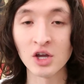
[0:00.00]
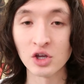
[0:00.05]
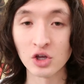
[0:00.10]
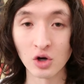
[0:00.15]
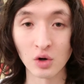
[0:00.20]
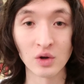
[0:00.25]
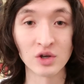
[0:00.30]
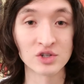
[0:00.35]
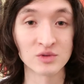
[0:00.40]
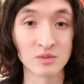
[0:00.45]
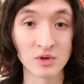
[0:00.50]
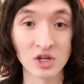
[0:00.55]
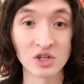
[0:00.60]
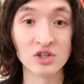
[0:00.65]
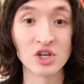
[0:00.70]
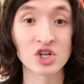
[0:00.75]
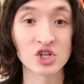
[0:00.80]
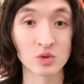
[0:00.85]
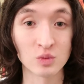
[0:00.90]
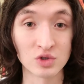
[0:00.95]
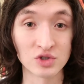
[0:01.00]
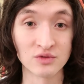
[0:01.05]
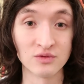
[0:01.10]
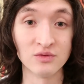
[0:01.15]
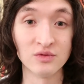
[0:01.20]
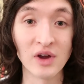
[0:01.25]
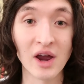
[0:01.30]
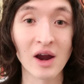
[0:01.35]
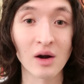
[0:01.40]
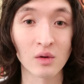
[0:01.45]
you know, his condition was
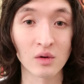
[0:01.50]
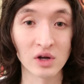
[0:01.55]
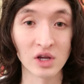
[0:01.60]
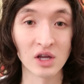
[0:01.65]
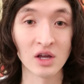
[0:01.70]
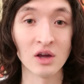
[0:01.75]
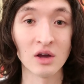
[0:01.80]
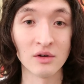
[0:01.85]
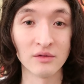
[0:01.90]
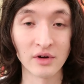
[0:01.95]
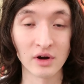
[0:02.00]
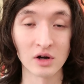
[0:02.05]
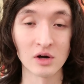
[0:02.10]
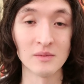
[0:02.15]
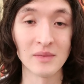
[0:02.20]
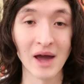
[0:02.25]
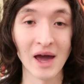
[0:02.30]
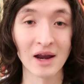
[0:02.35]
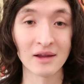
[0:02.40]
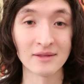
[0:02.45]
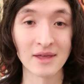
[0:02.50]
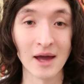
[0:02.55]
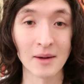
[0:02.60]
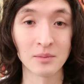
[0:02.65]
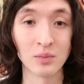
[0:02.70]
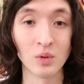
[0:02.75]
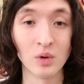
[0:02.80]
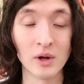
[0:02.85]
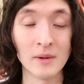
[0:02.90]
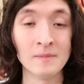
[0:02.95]
very, very bad at
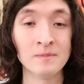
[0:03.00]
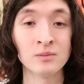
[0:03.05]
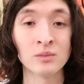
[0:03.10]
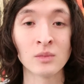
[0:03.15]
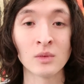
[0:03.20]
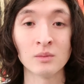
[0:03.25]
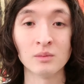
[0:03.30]
that point.